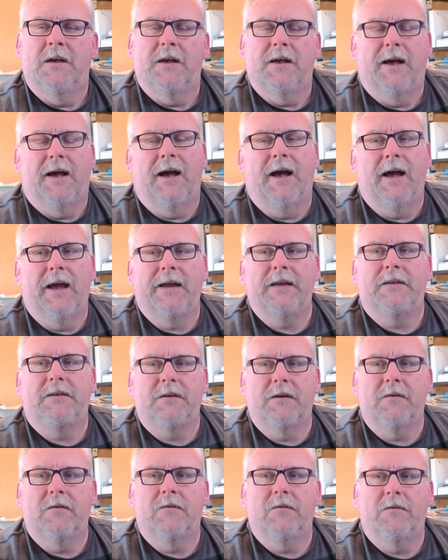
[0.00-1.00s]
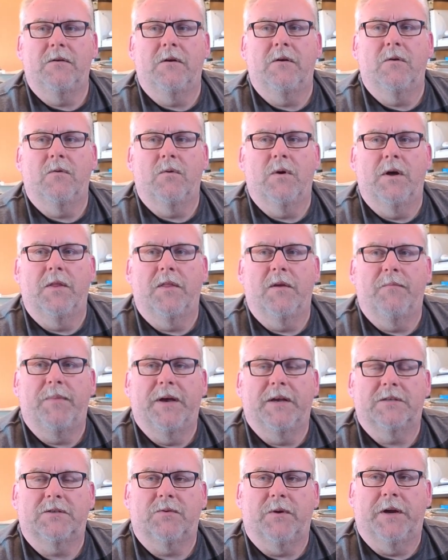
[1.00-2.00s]
I don't know what the
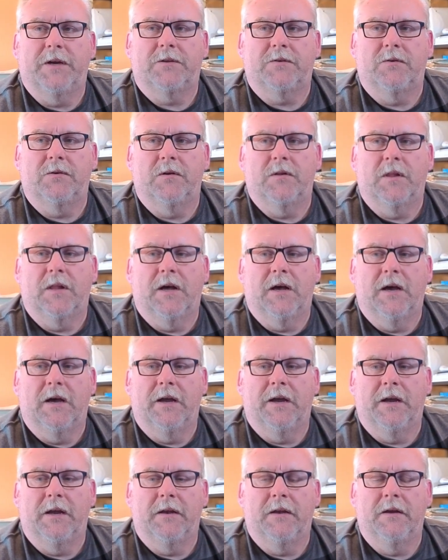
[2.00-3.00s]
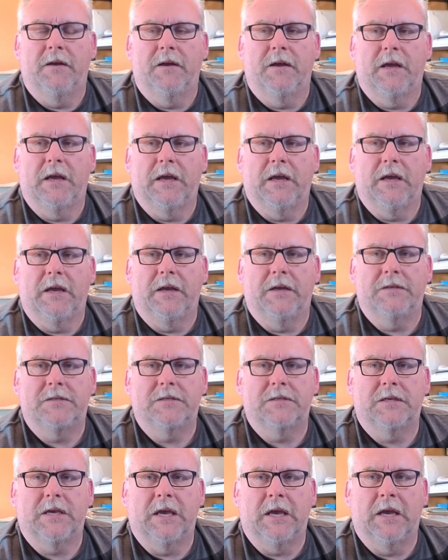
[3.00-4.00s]
best way to align a
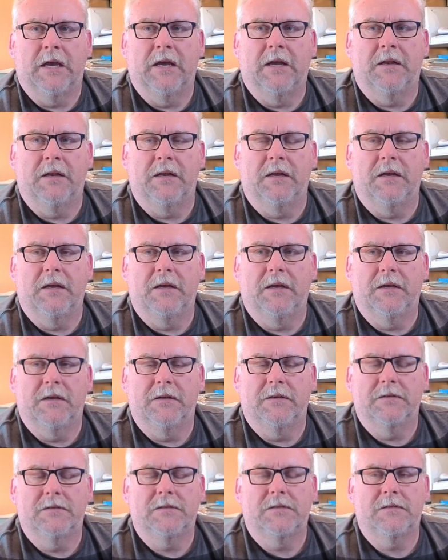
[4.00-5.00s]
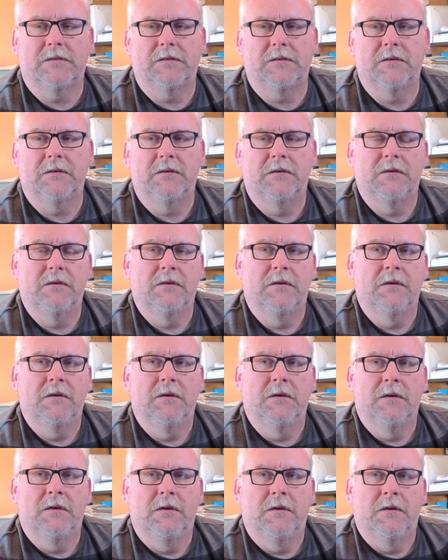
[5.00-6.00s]
scan is
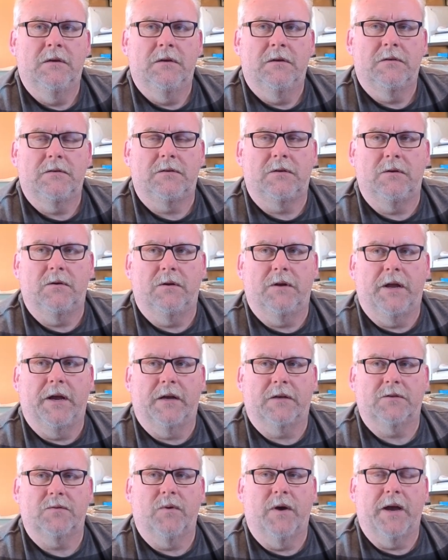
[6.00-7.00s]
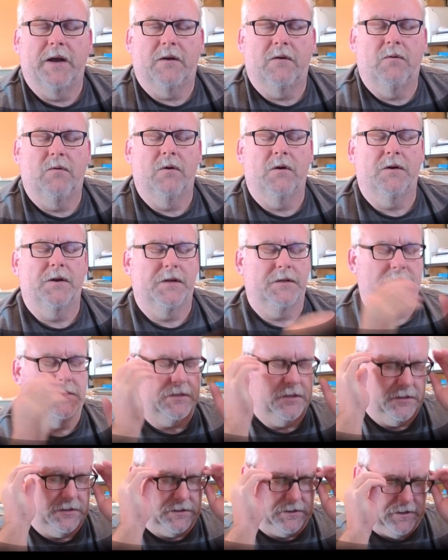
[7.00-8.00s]
to an XY coordinate
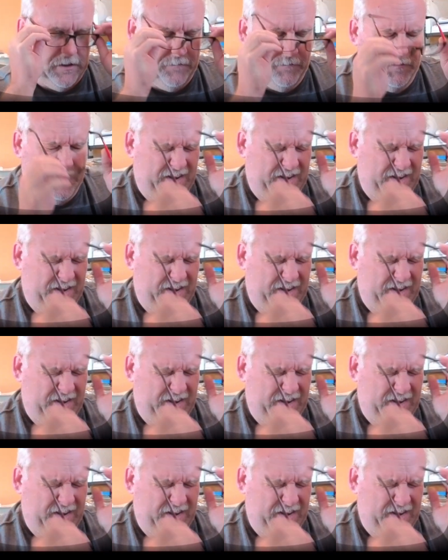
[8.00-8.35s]
system.